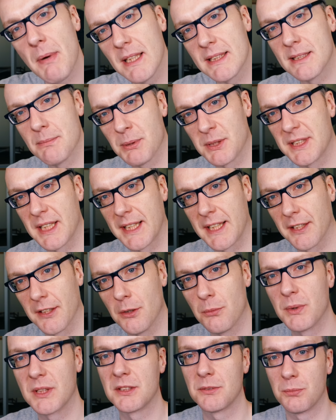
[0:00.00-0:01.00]
Mice in
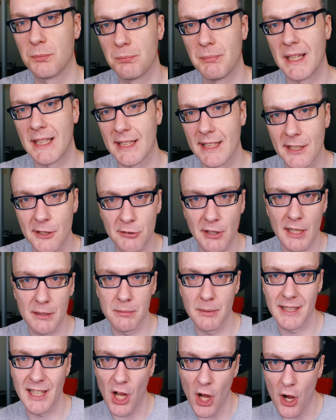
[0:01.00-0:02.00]
particular, which made it
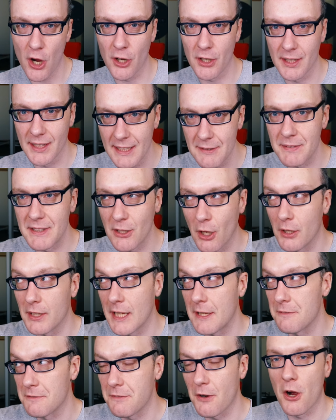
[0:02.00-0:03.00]
incredibly hard living on
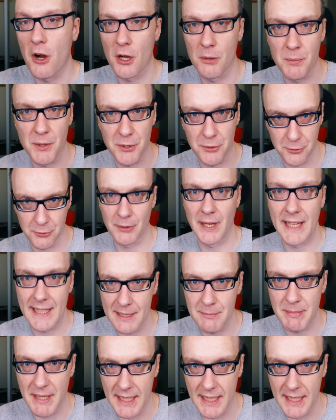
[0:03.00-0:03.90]
a farm with grain